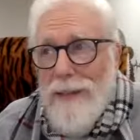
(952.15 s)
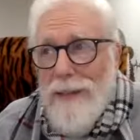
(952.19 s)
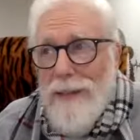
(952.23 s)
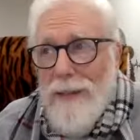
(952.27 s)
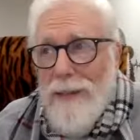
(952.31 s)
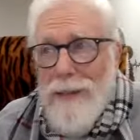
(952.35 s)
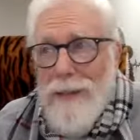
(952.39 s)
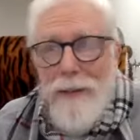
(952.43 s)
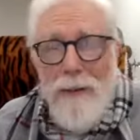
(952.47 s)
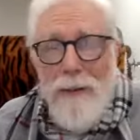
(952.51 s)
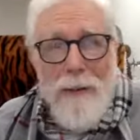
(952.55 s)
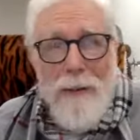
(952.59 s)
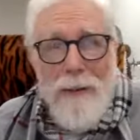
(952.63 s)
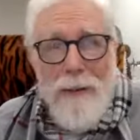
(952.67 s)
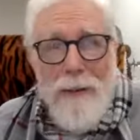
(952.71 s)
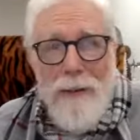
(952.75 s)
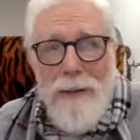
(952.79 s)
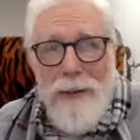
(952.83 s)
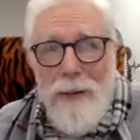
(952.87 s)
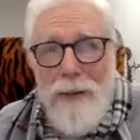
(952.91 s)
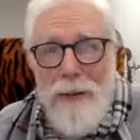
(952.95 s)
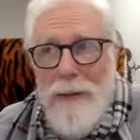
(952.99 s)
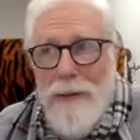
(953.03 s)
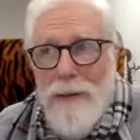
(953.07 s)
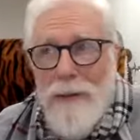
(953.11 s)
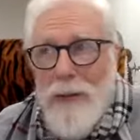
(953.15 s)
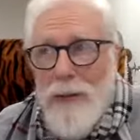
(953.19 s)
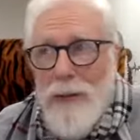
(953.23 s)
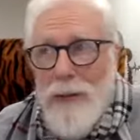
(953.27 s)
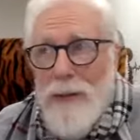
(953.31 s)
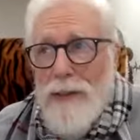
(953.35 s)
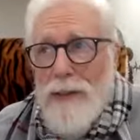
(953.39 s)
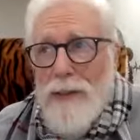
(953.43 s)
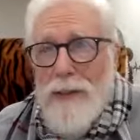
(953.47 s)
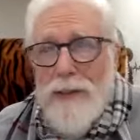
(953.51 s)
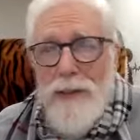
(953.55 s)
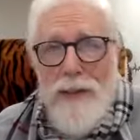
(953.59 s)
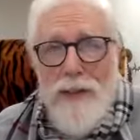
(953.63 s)
fraternal
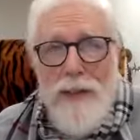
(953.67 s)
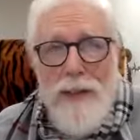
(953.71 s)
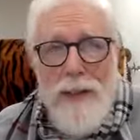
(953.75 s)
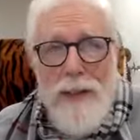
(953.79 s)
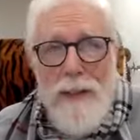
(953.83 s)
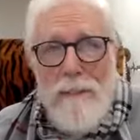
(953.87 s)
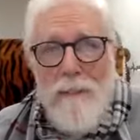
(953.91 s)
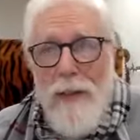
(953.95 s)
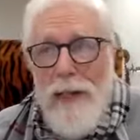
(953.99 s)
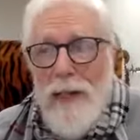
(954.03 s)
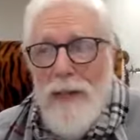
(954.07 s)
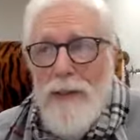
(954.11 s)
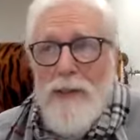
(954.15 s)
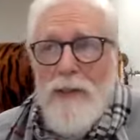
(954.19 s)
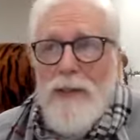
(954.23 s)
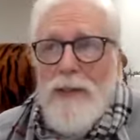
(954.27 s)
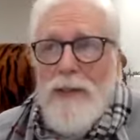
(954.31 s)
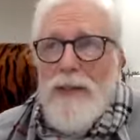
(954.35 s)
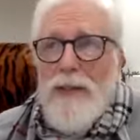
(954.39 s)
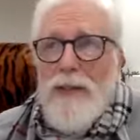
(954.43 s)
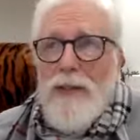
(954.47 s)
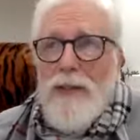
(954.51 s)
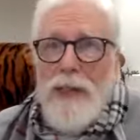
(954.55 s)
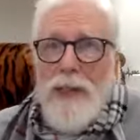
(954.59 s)
organizations and the Masons